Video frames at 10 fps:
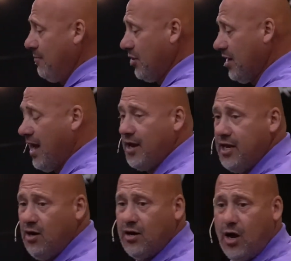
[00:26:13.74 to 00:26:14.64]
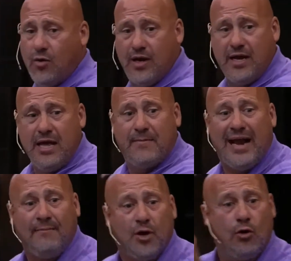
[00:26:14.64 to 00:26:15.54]
going to not hear it only, but
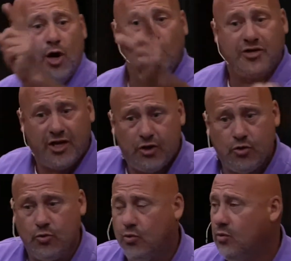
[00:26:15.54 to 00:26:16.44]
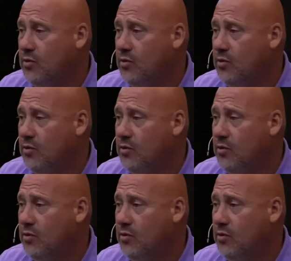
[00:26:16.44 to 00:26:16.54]
I'm going to go do.